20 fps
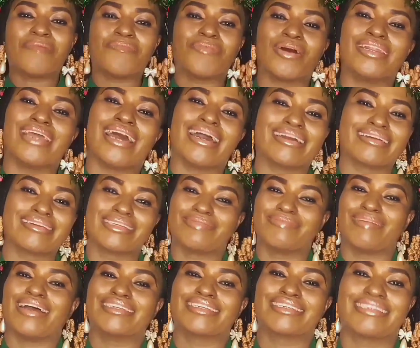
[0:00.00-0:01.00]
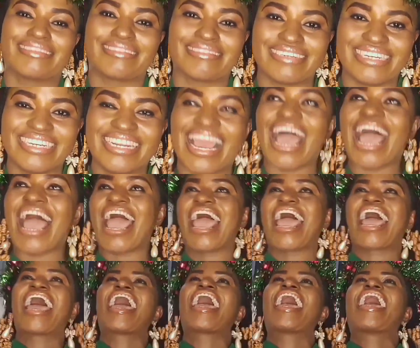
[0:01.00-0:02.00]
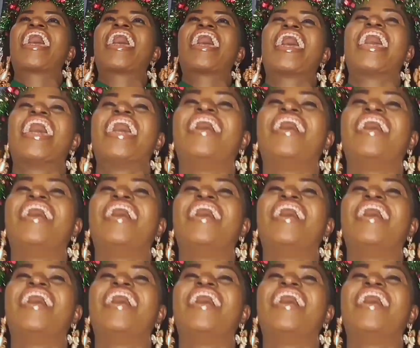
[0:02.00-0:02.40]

on that Christmas tree. Hey, hey!